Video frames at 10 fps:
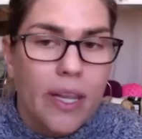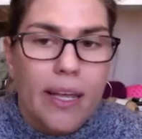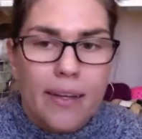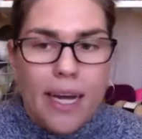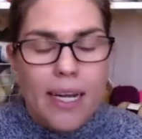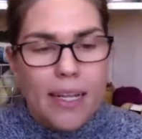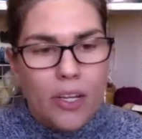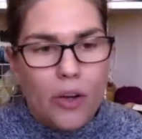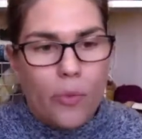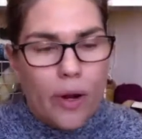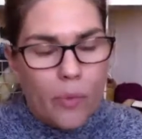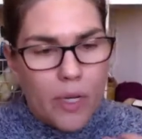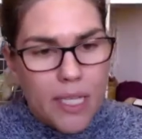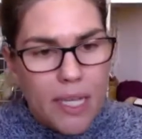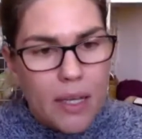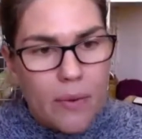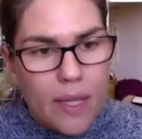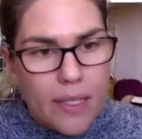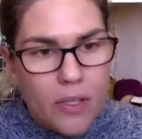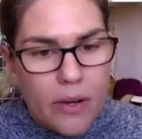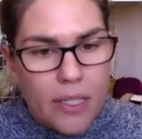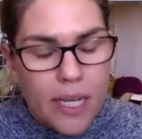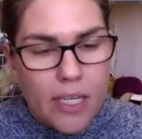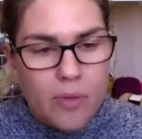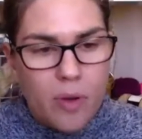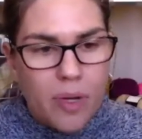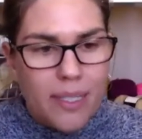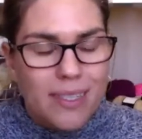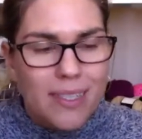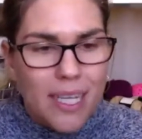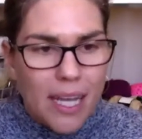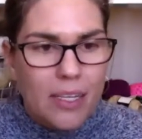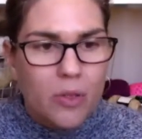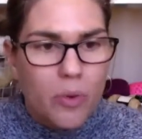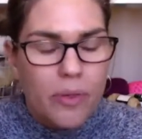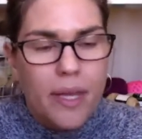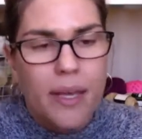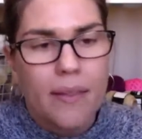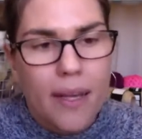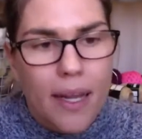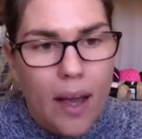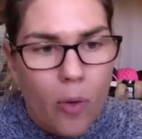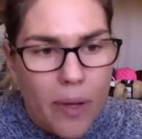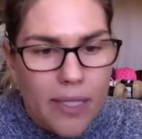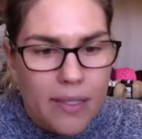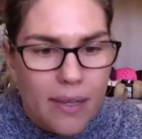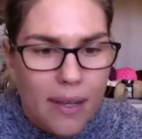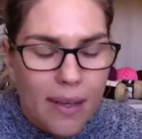like, not, you know, we're dealing with things that are intangible, but it's this tangible thing that can help us,